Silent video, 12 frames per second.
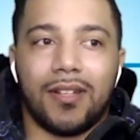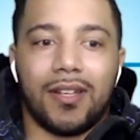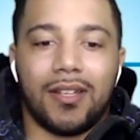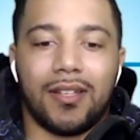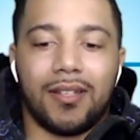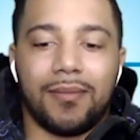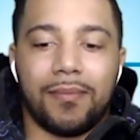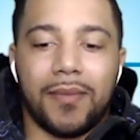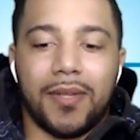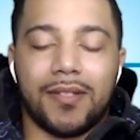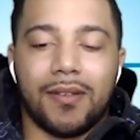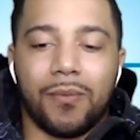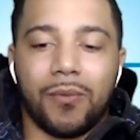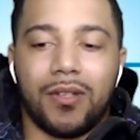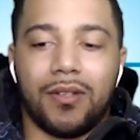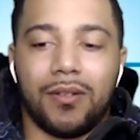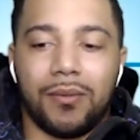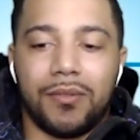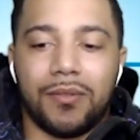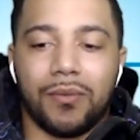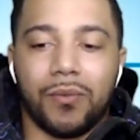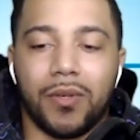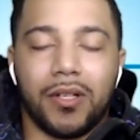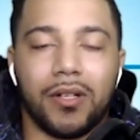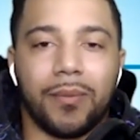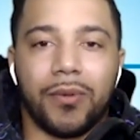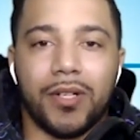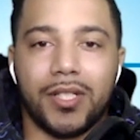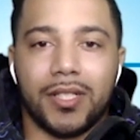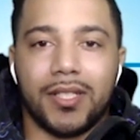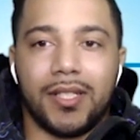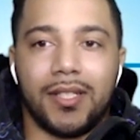I met someone who's working on a project